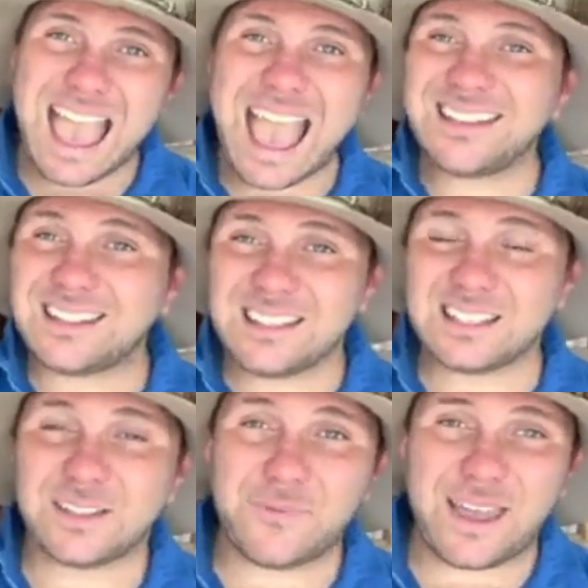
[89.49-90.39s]
Add to this
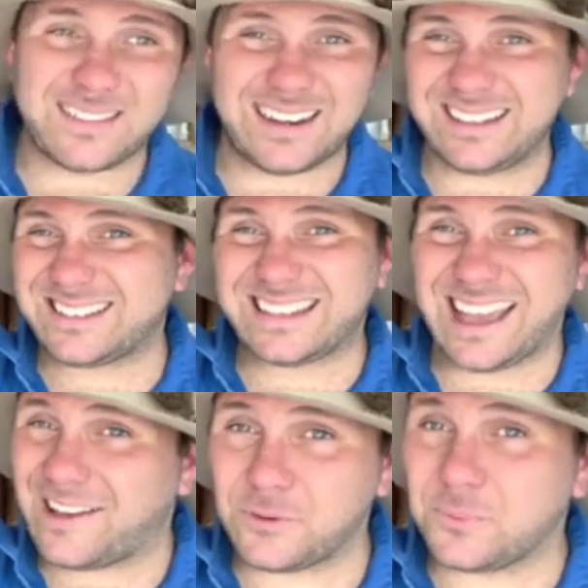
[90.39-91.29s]
the fact that it's
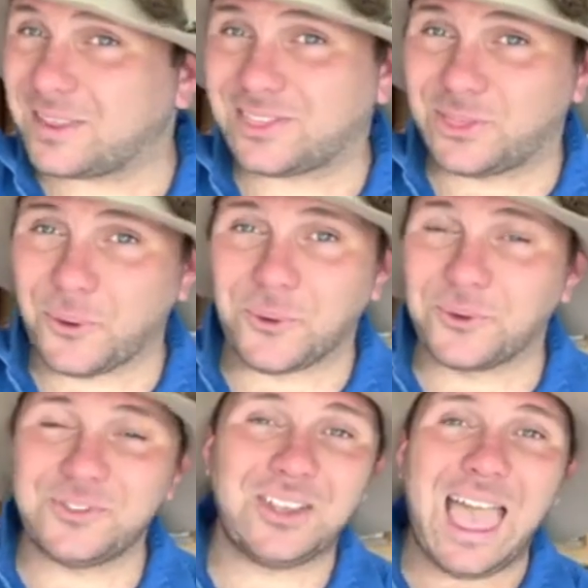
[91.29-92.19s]
covered with
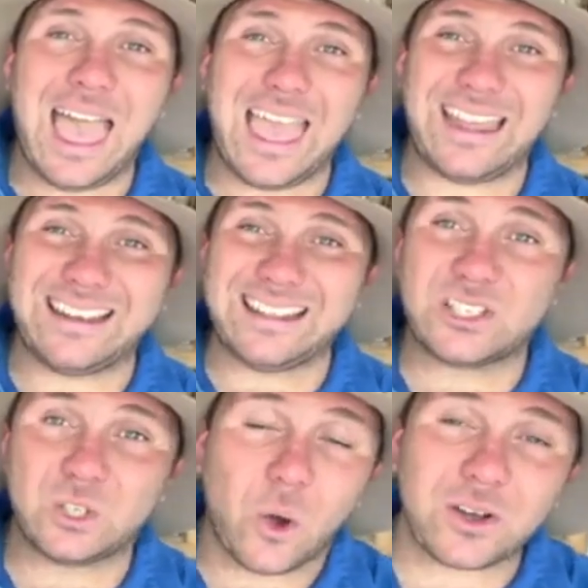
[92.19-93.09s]
thorns and
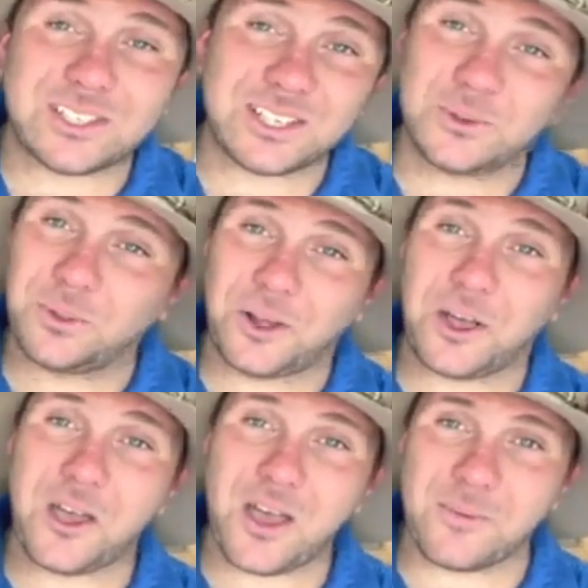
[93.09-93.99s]
it's toxic to a lot
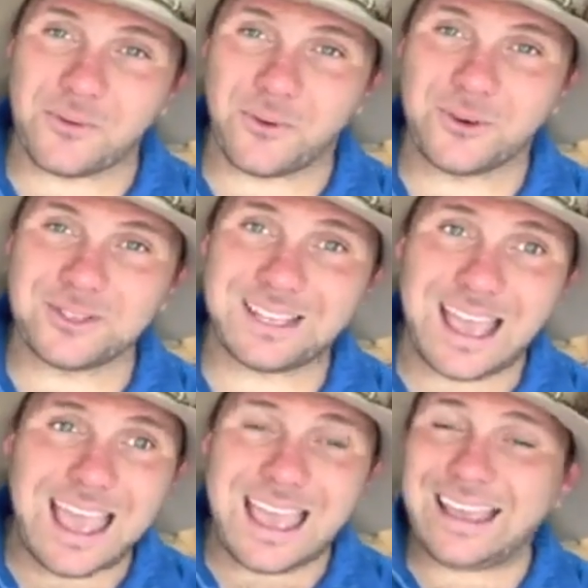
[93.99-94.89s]
of herbivores
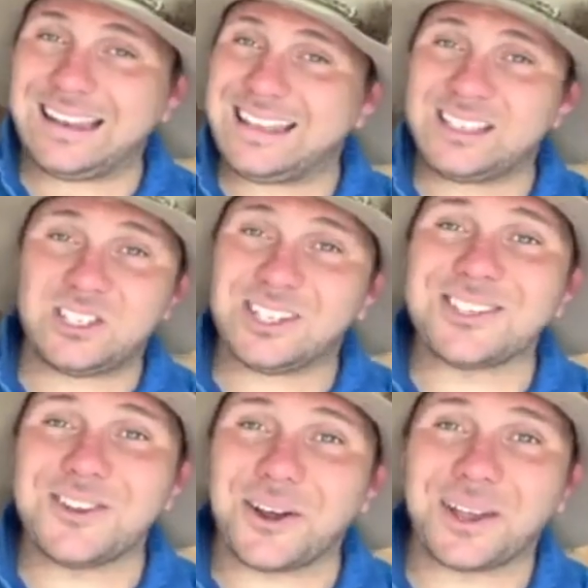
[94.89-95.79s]
and it's just
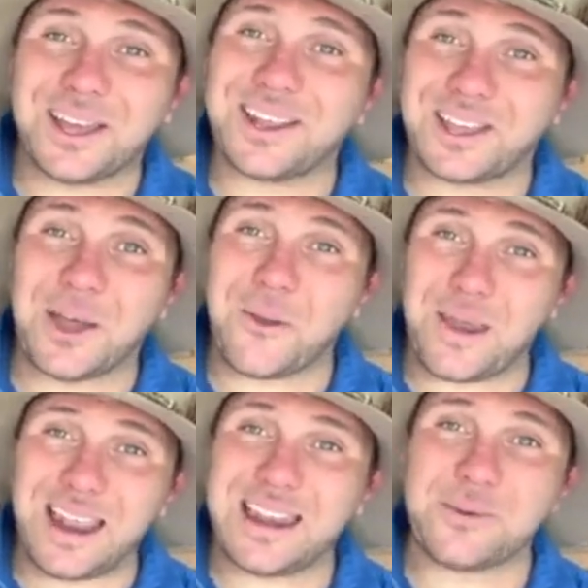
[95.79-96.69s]
not going to go
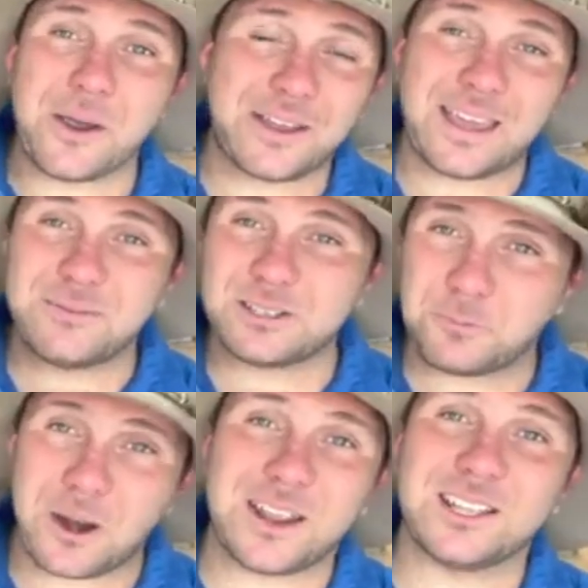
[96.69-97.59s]
anywhere. It keeps
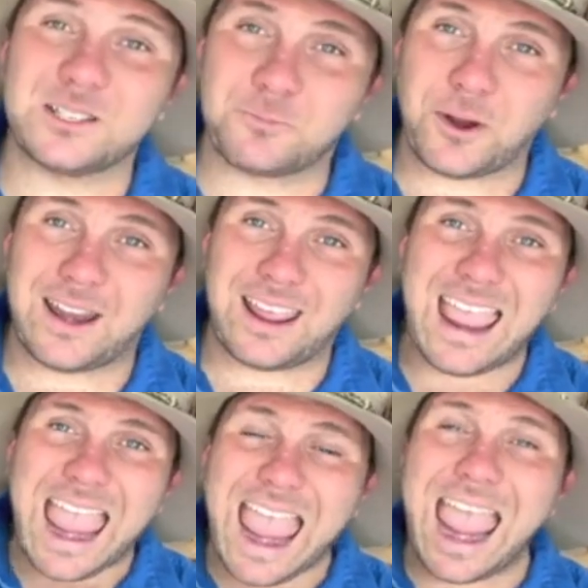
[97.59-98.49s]
spreading and spreading,
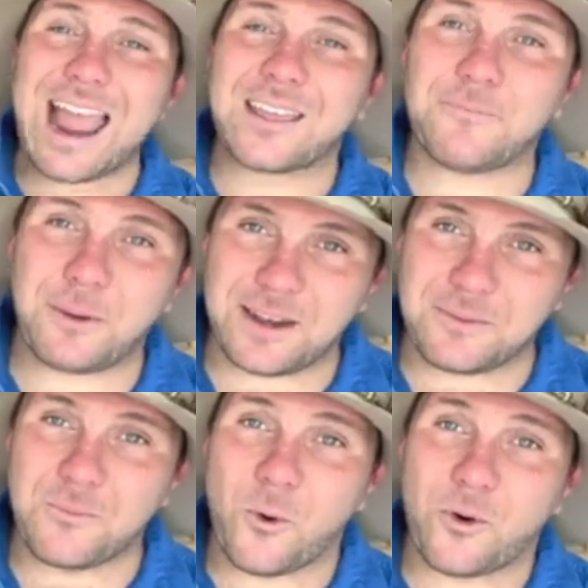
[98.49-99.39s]

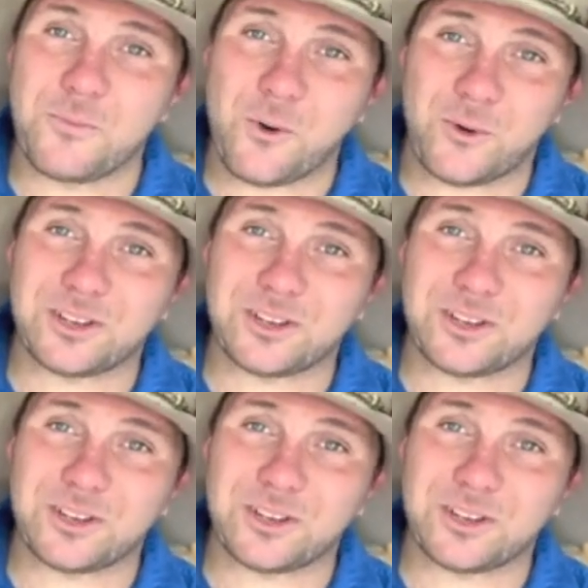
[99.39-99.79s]
outcompeting more and more